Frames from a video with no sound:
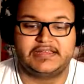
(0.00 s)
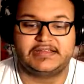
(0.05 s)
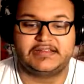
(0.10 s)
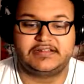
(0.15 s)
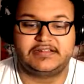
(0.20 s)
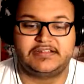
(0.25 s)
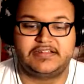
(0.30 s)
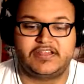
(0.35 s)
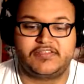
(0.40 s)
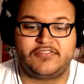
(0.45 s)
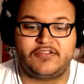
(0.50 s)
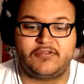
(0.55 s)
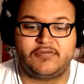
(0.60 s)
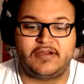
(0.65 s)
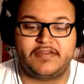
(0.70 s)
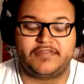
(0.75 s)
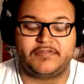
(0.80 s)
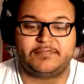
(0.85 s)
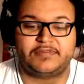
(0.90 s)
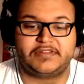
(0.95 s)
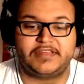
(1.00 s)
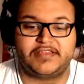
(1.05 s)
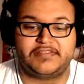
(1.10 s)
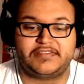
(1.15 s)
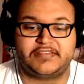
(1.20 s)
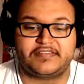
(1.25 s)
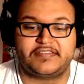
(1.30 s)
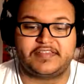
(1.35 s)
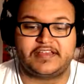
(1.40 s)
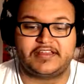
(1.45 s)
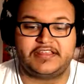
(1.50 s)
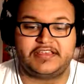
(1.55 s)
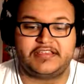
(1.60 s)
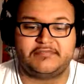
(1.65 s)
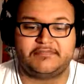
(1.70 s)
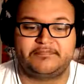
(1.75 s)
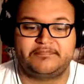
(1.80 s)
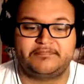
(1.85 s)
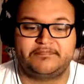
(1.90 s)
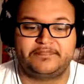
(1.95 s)
There's no other place to study?
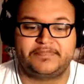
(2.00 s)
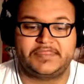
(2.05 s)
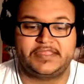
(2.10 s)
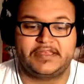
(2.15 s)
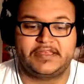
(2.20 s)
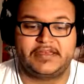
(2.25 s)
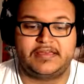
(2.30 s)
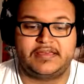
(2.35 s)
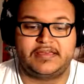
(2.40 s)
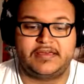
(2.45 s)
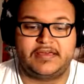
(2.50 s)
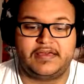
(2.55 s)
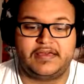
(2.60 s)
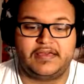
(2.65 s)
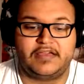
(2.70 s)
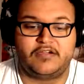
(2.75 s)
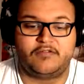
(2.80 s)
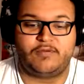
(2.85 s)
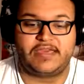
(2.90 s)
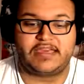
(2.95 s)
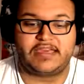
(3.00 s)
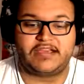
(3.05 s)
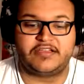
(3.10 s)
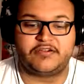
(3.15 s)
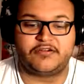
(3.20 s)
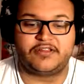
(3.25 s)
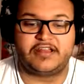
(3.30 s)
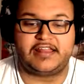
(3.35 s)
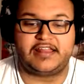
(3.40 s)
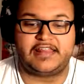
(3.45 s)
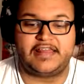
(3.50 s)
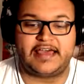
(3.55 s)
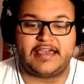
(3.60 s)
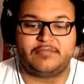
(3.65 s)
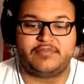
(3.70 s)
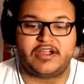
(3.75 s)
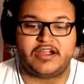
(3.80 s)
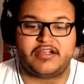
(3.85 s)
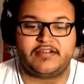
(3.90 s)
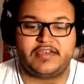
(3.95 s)
We can go to the
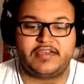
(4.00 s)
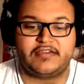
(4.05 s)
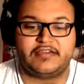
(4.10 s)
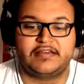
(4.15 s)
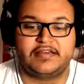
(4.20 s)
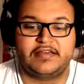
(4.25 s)
library,